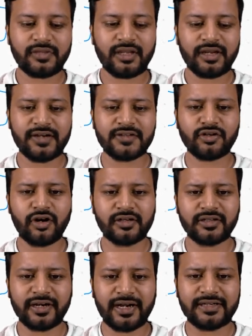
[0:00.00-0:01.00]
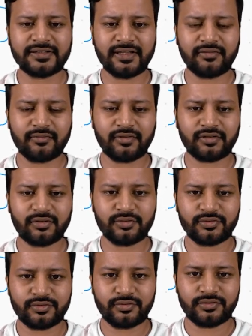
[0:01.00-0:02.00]
It's not the right thing
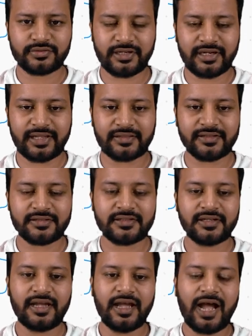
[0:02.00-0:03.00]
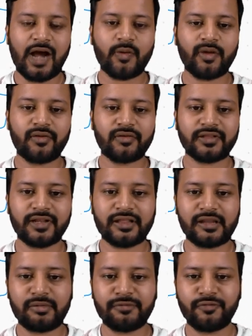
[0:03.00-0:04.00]
to say like this. However, there
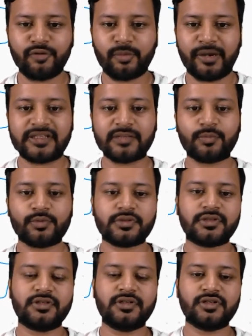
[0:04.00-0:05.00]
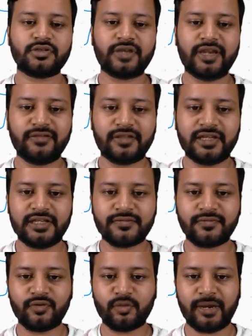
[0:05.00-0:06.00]
will be 4 bytes suppose. So in these
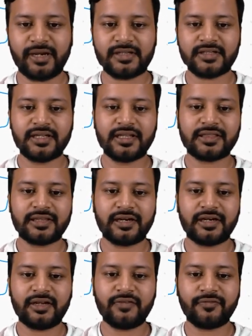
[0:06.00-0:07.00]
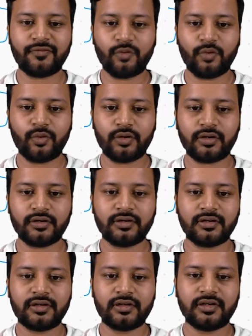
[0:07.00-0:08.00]
4 bytes, 34,
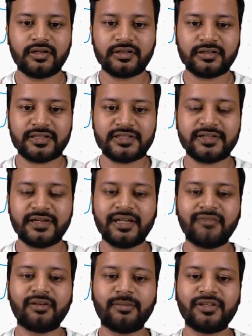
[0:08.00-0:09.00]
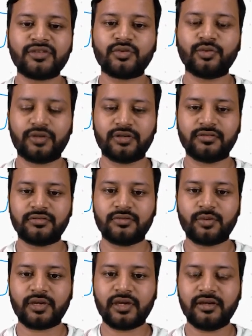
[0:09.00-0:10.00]
this data will be stored.
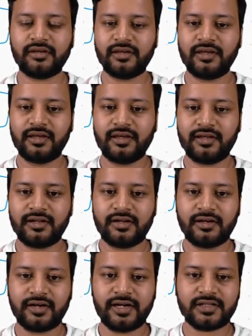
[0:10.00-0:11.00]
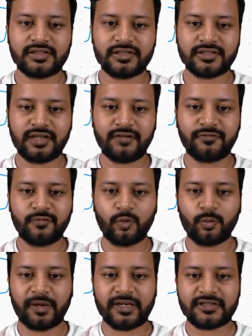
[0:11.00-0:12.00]
Okay, right? These are 4
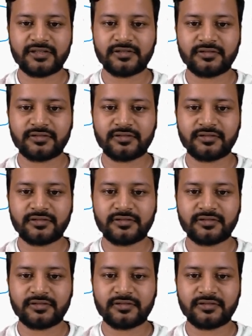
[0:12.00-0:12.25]
bytes.